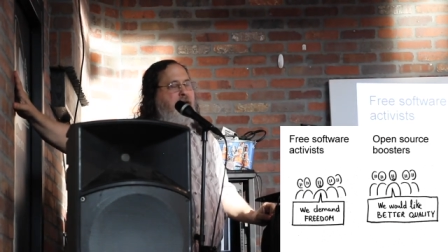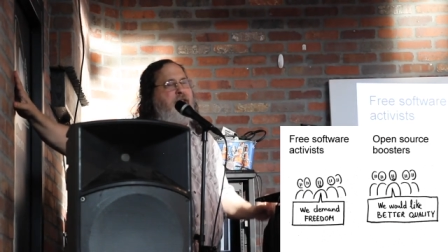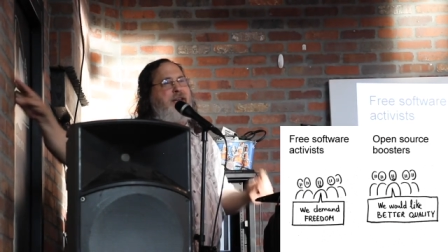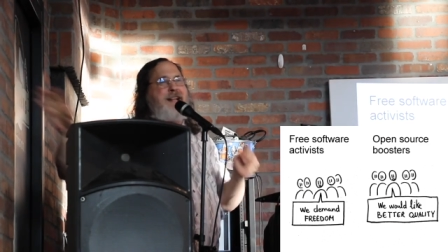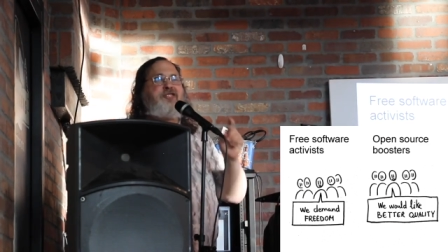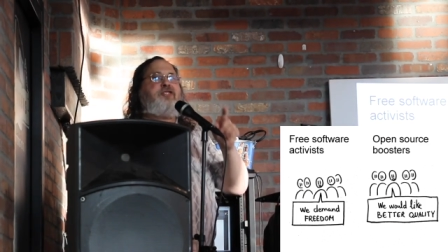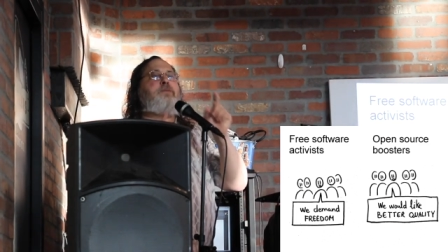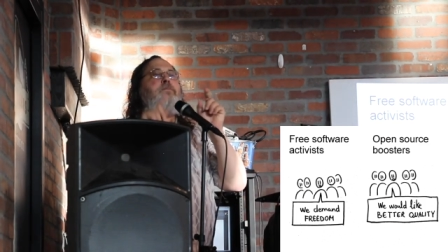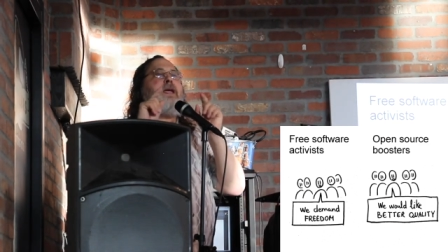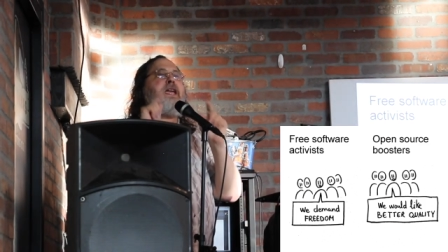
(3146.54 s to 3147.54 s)
And that's
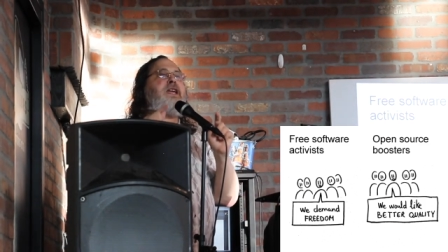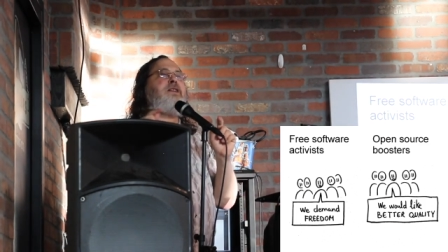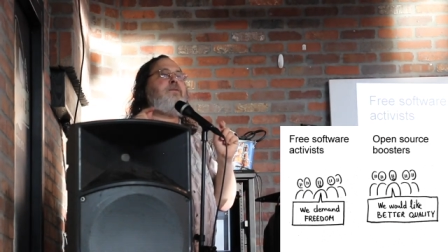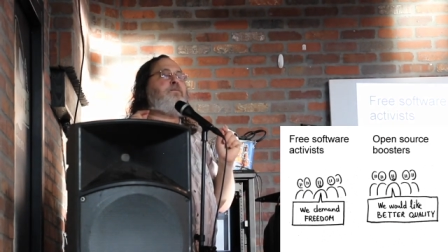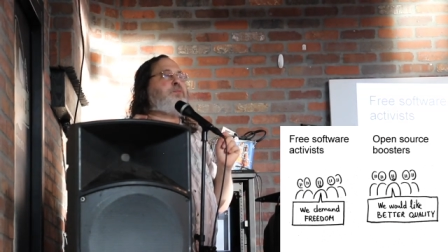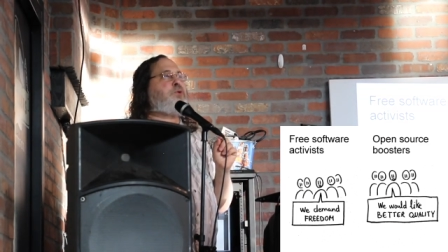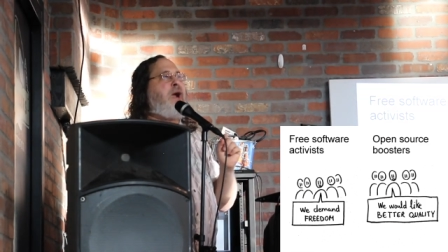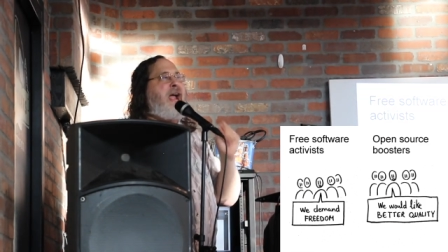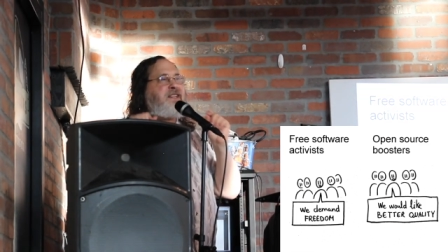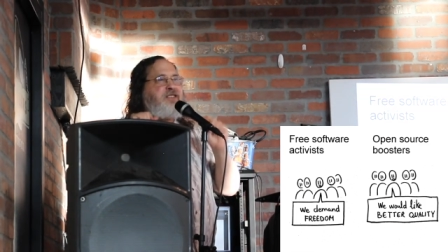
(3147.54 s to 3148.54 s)
the main
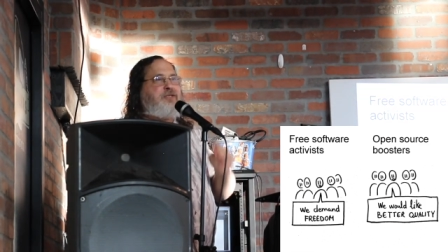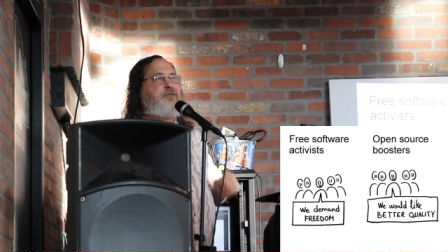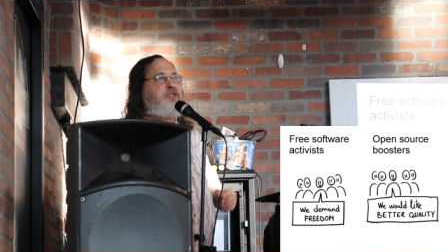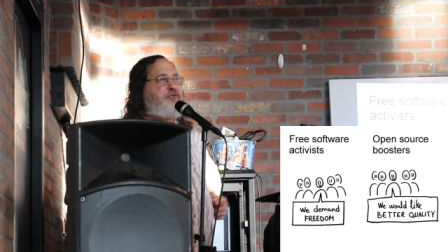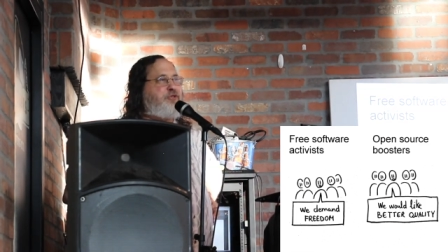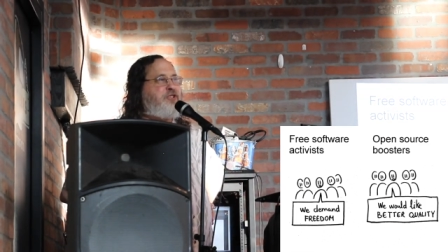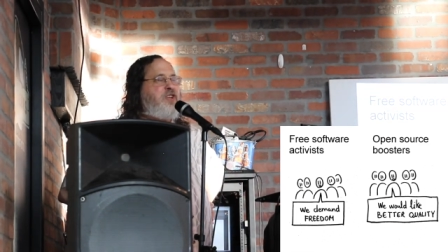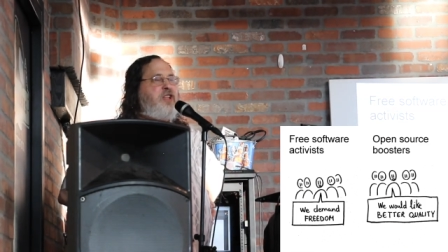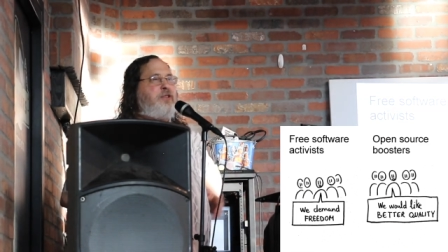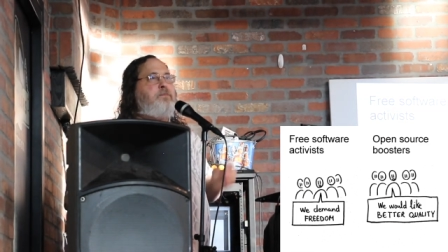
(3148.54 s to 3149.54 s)
practical difference,
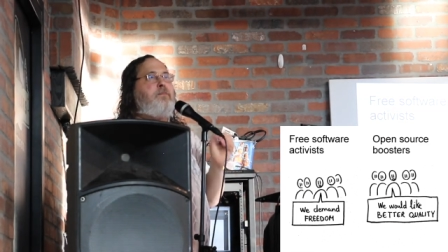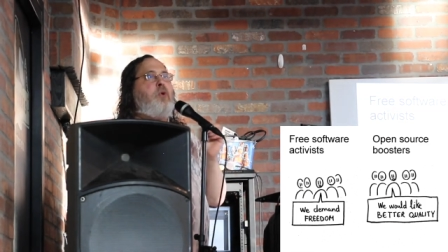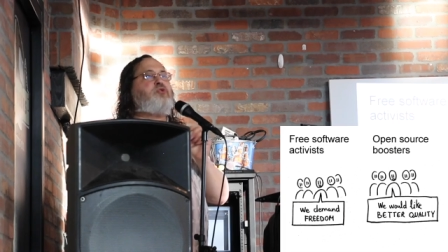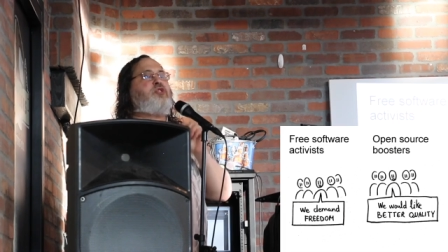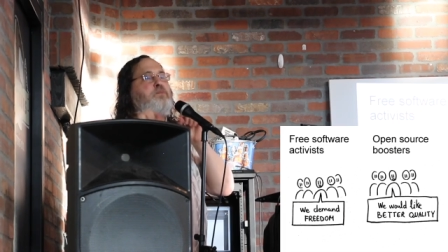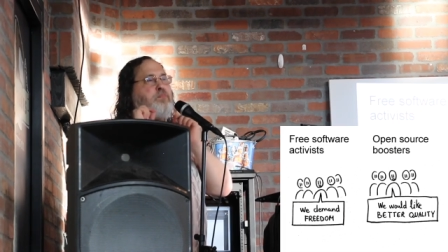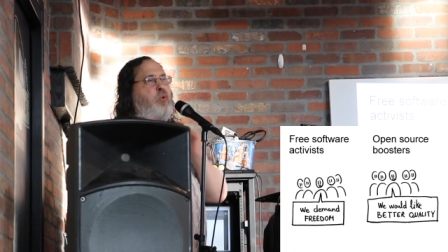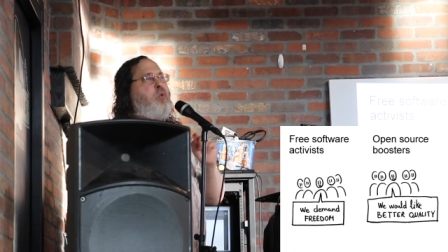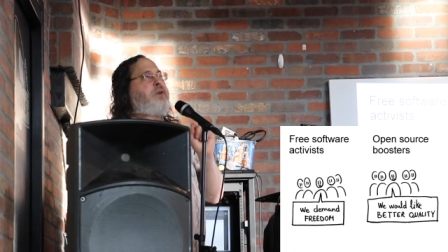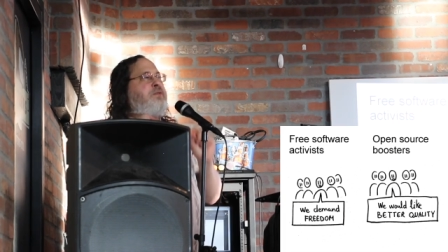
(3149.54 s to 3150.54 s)
the most
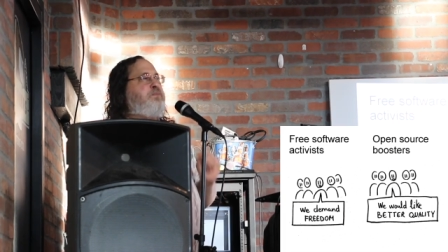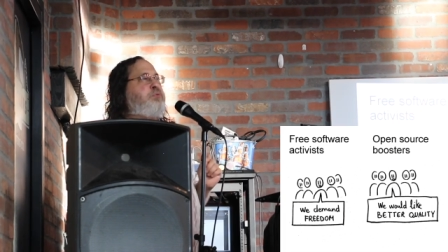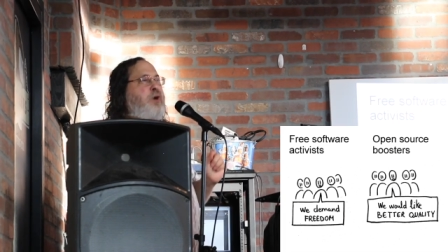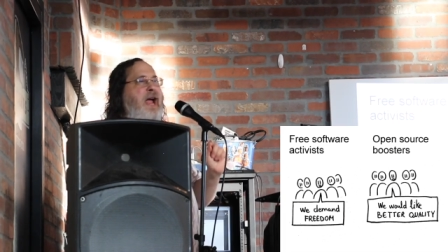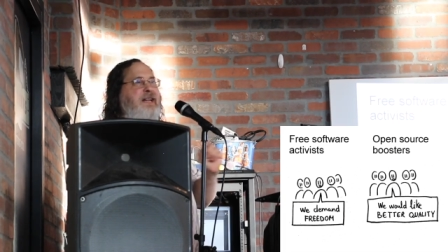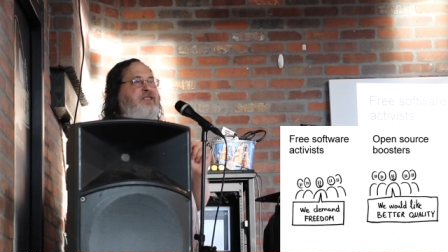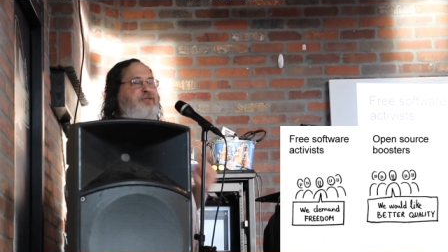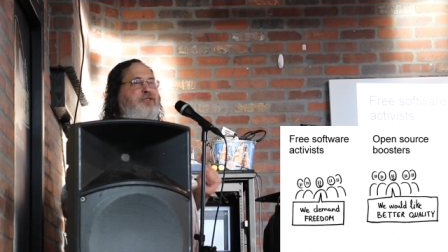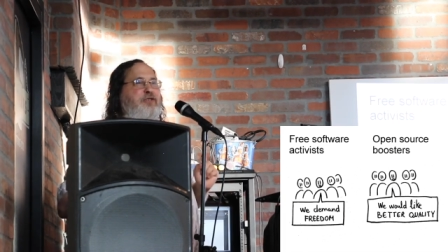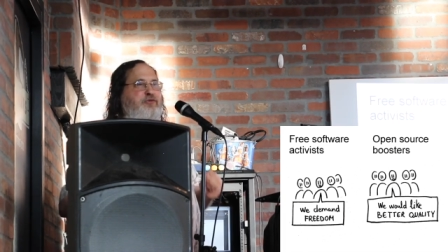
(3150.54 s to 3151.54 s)
important
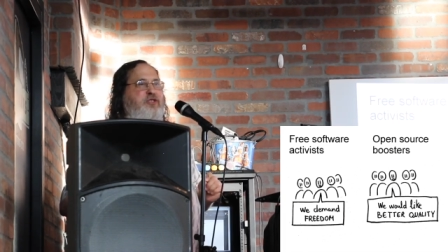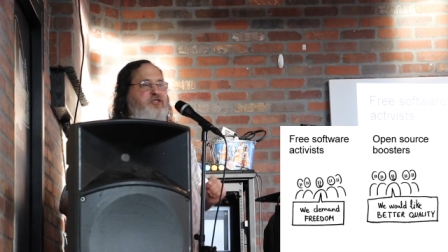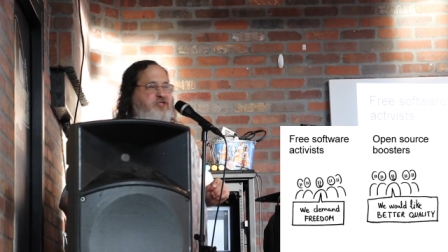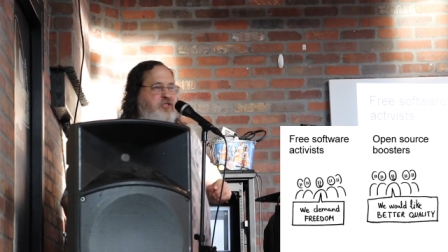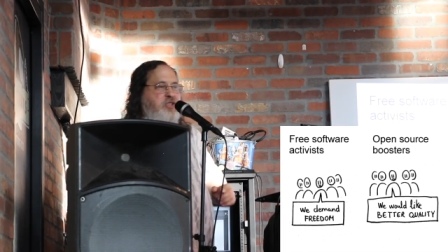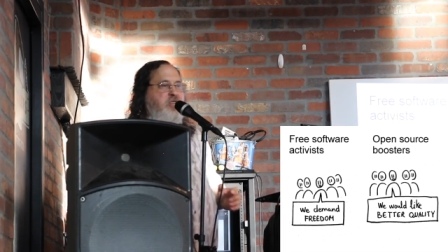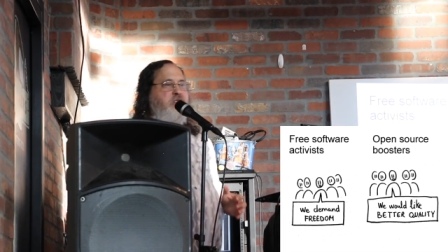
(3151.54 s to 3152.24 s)
practical difference.